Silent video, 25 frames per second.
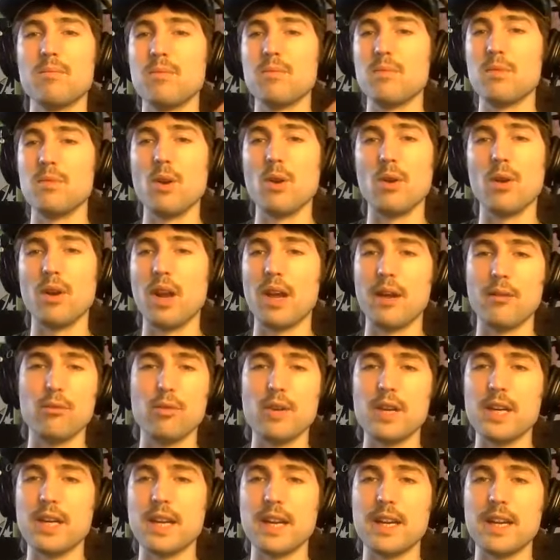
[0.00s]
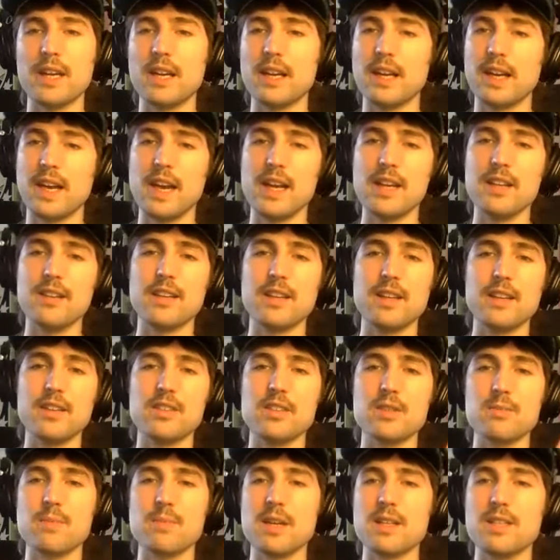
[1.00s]
not like rekindling anything,
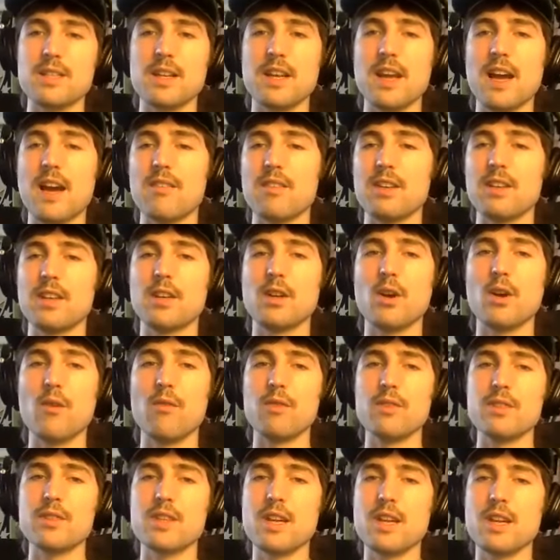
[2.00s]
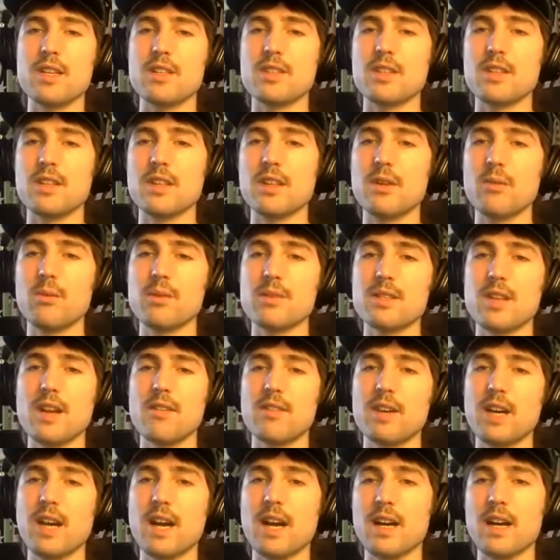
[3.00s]
just basically having the conversation that was
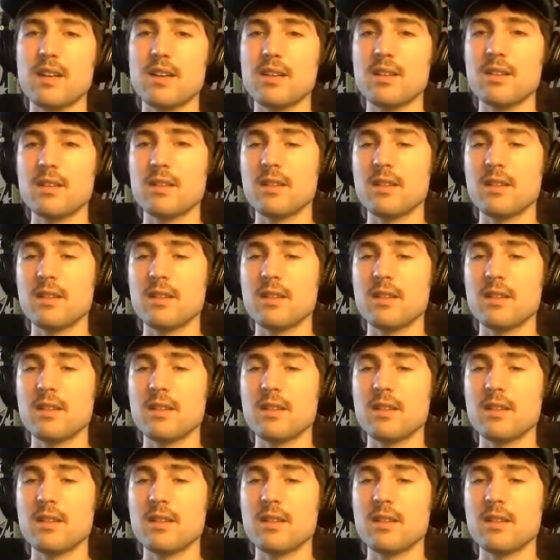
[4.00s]
never had